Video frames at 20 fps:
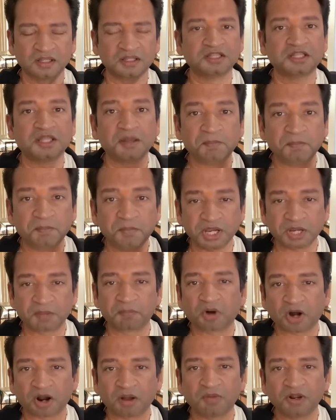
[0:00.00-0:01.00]
the
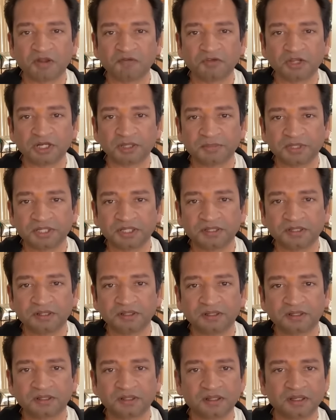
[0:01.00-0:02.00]
big problem will be
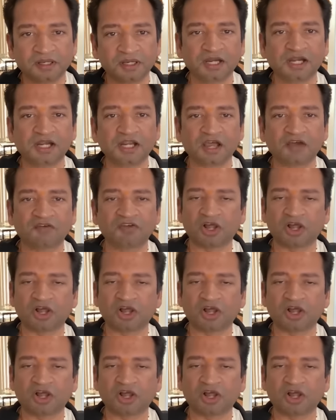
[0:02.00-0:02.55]
India